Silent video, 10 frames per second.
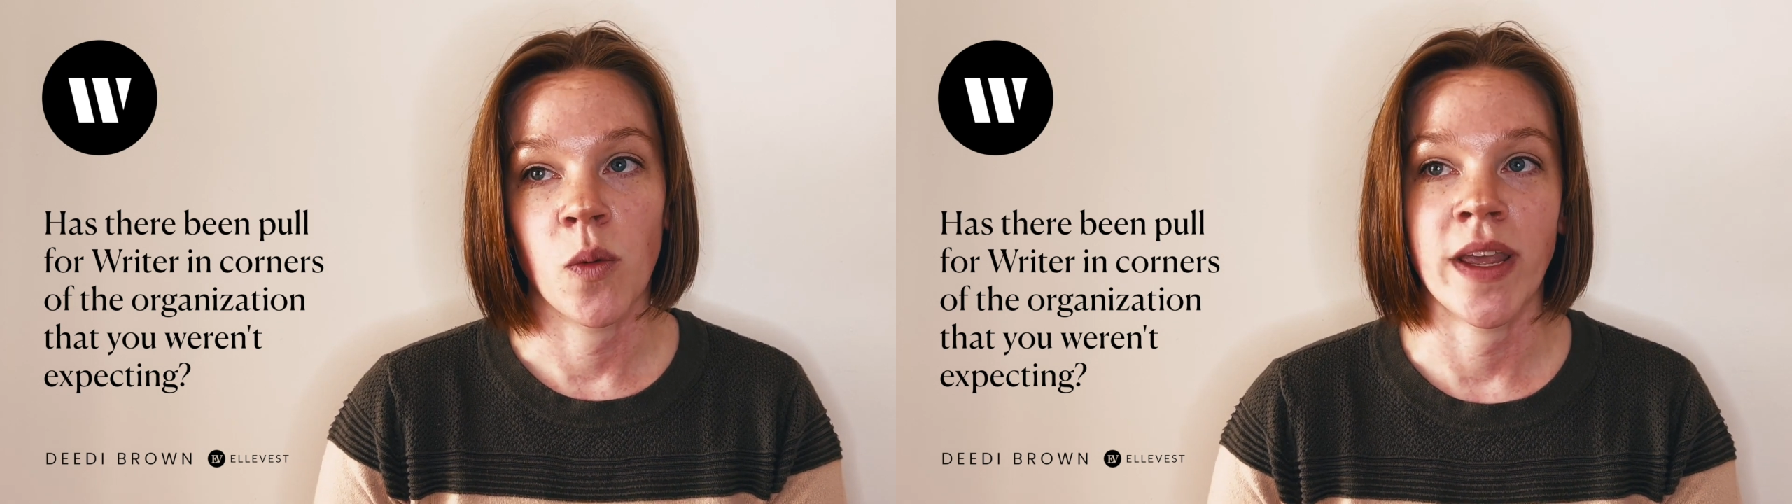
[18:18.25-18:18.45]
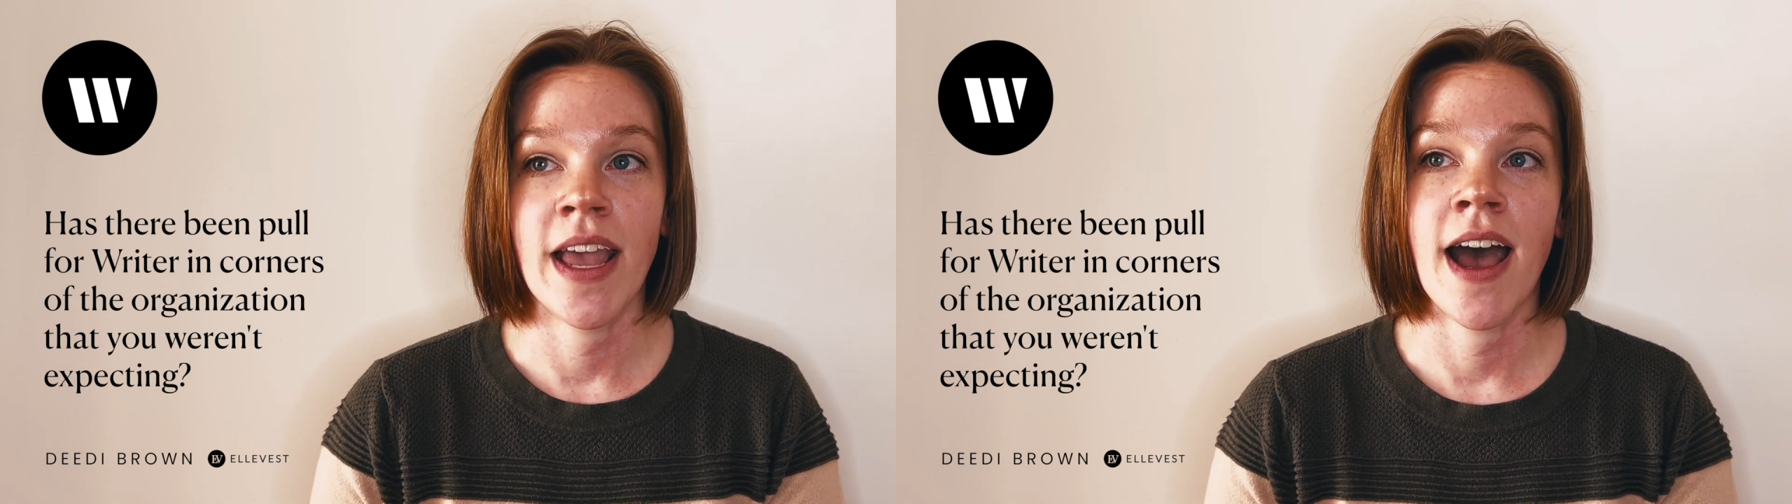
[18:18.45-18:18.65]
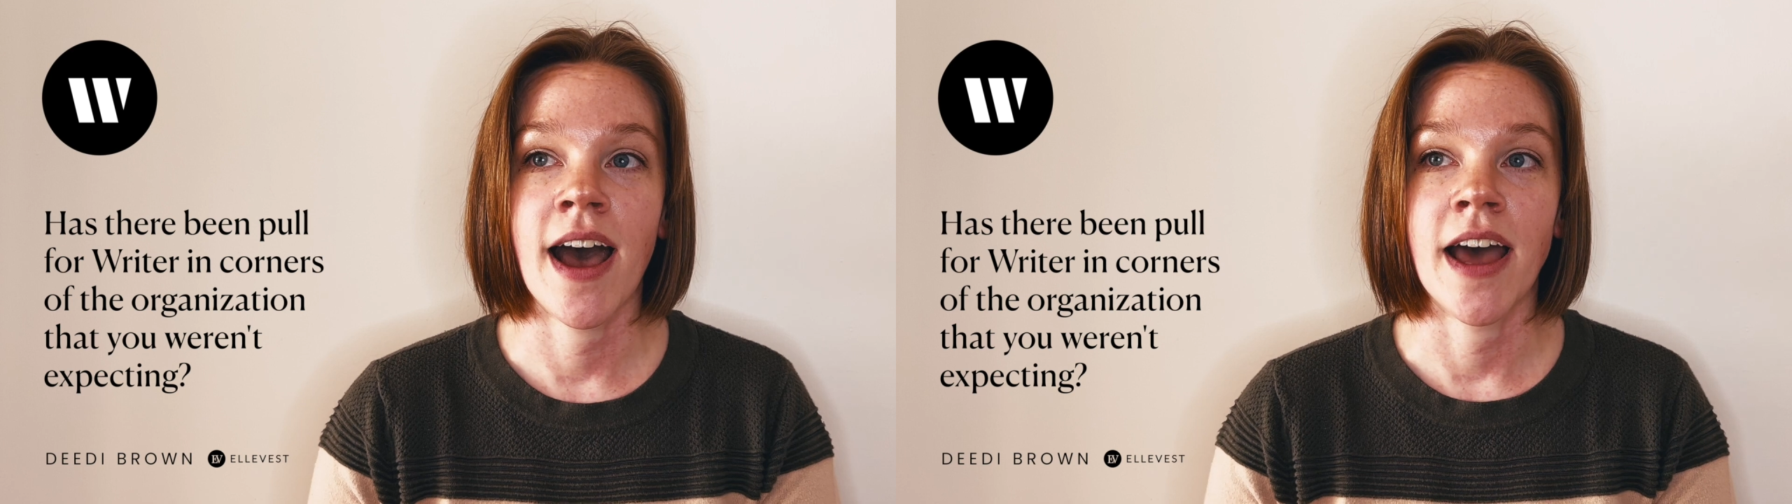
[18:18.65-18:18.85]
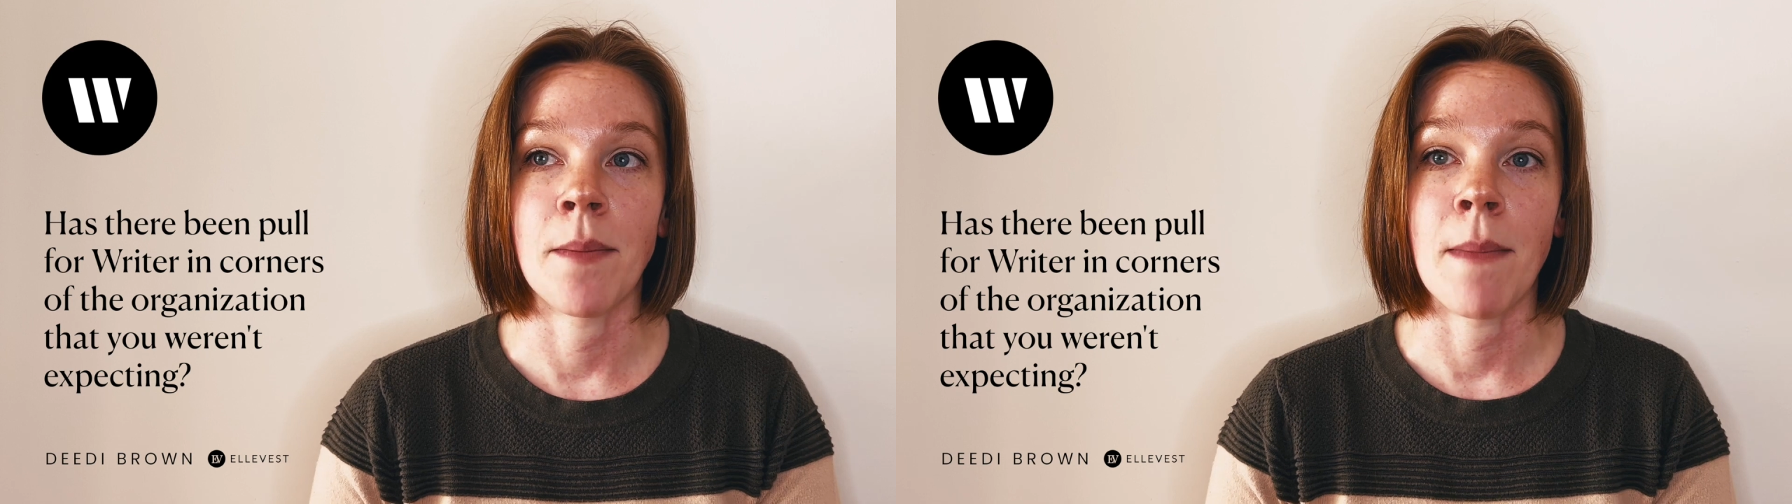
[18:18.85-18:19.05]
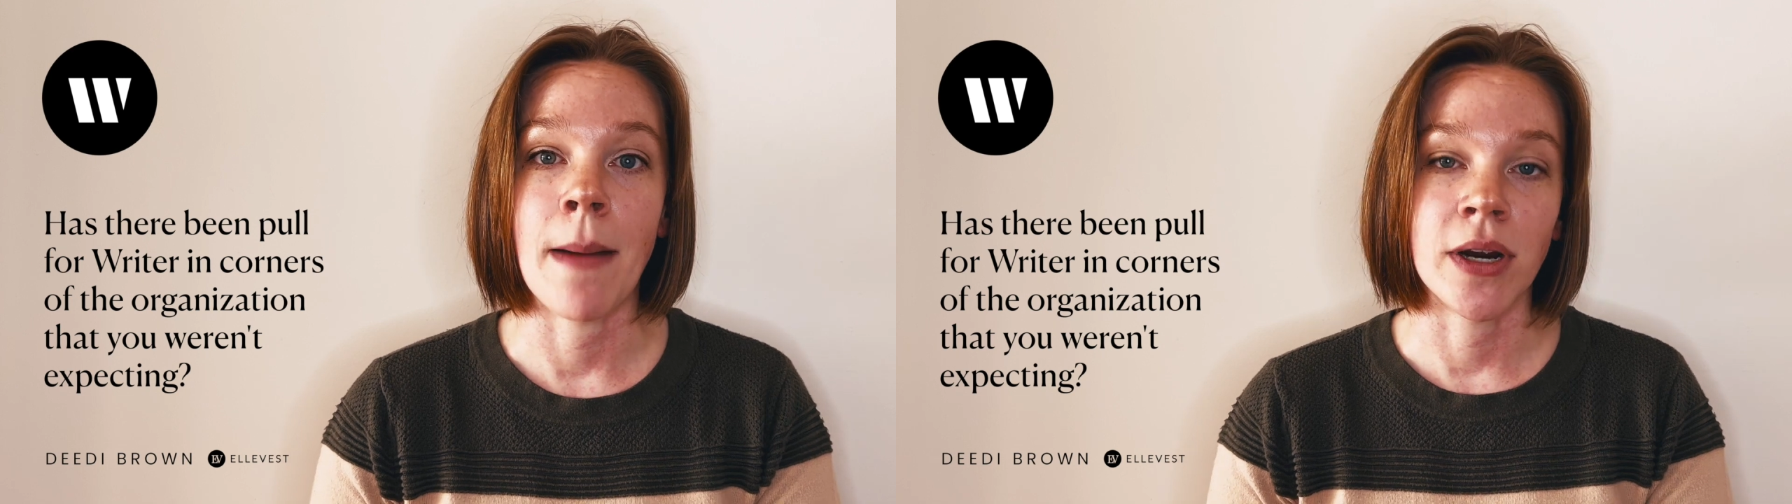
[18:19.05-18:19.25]
We had
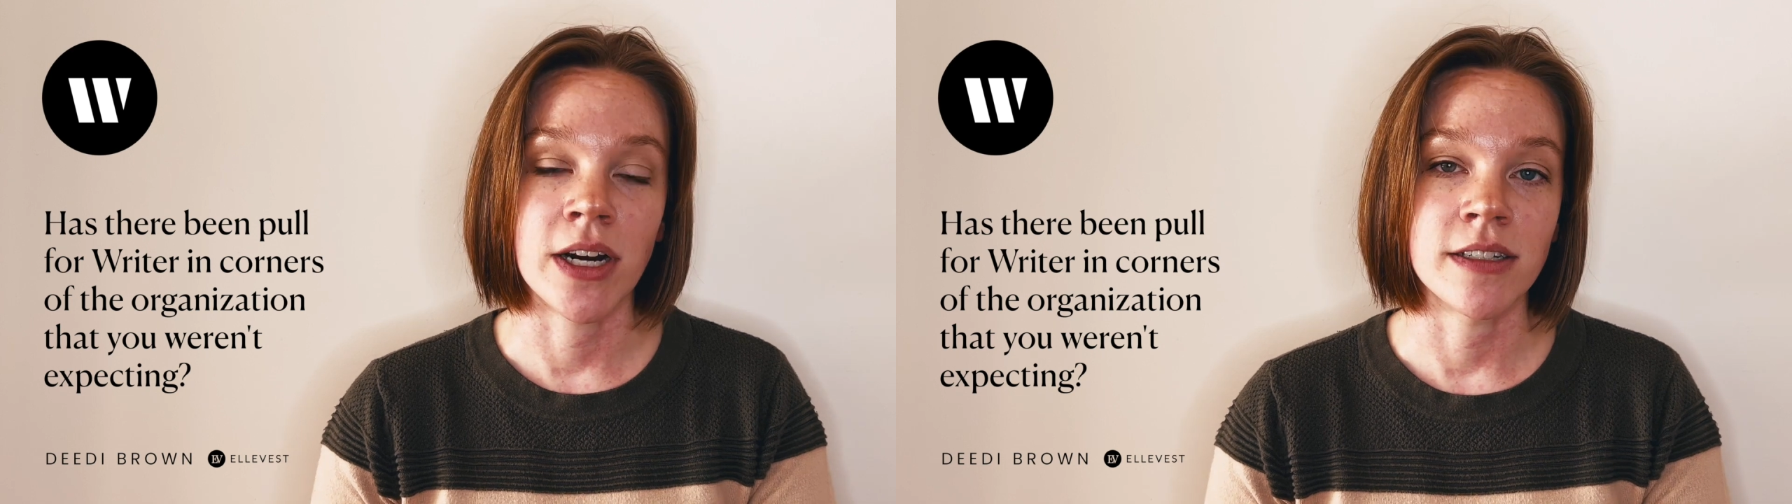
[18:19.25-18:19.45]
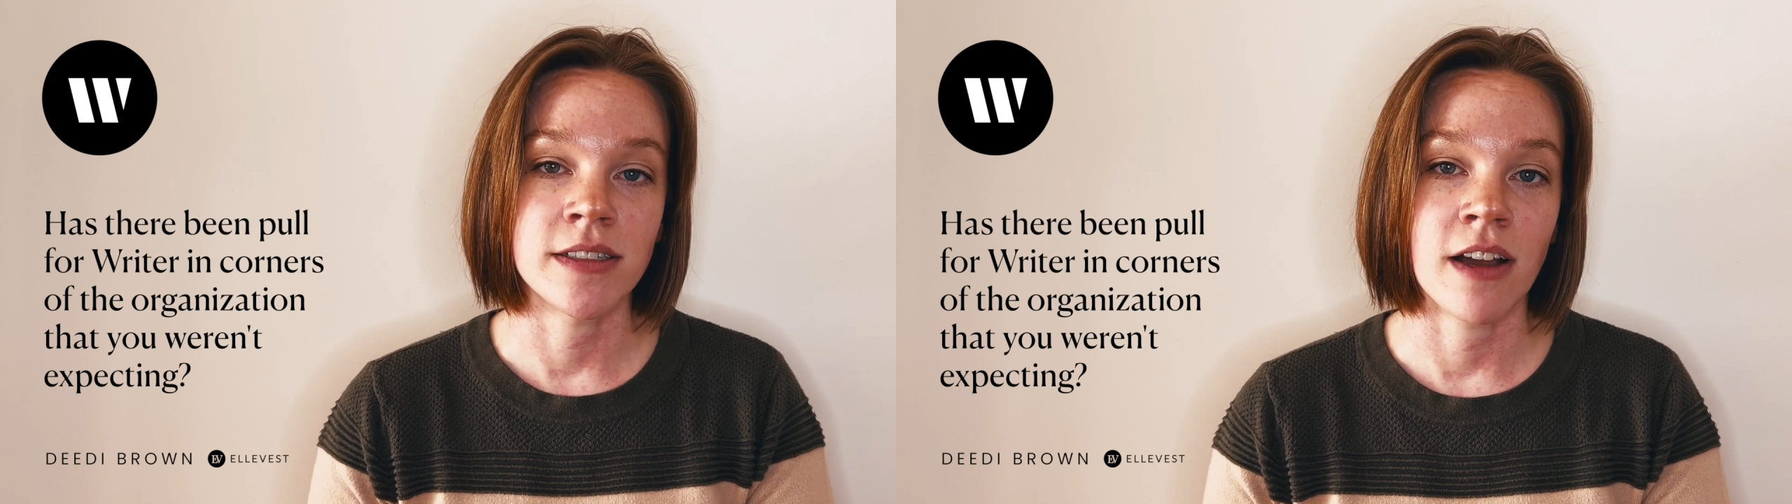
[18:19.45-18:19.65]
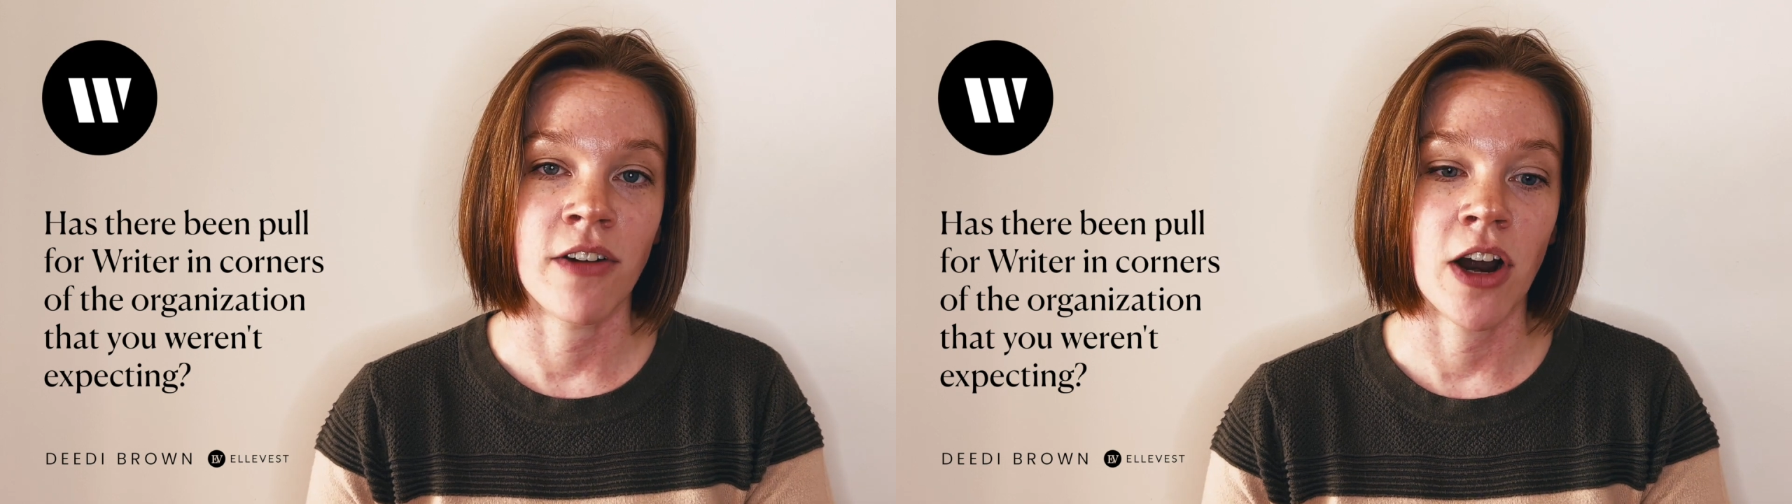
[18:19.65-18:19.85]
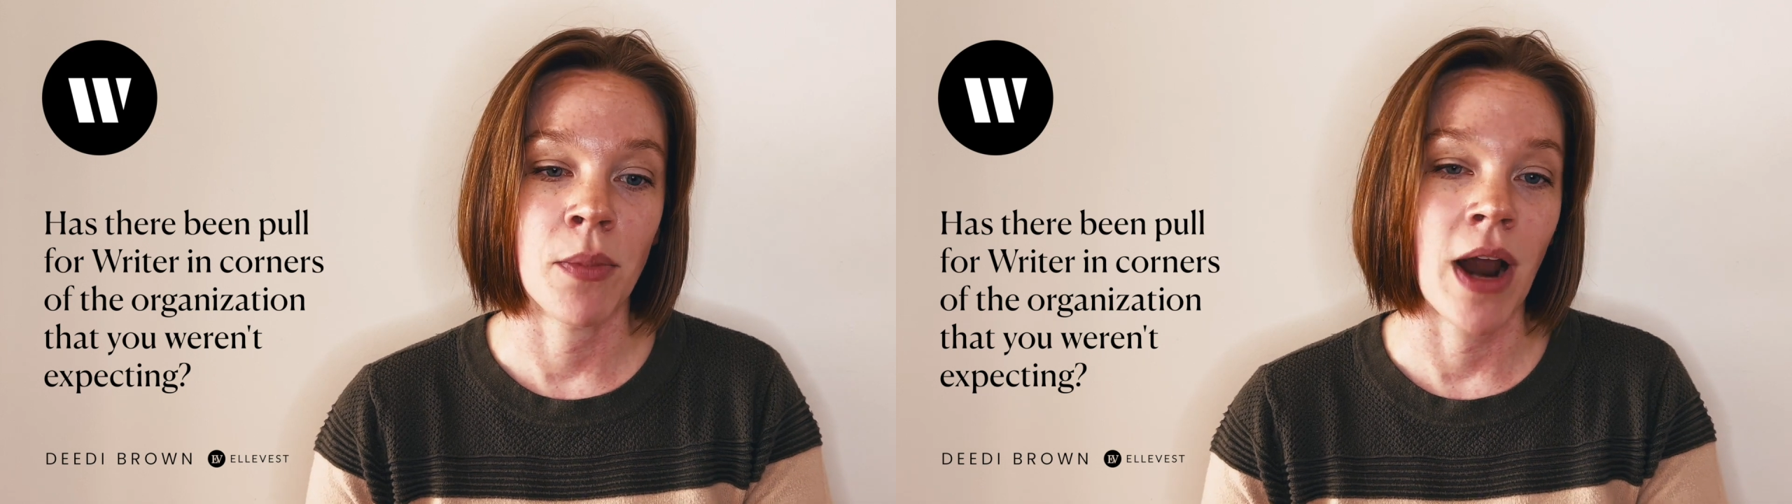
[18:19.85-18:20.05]
members of our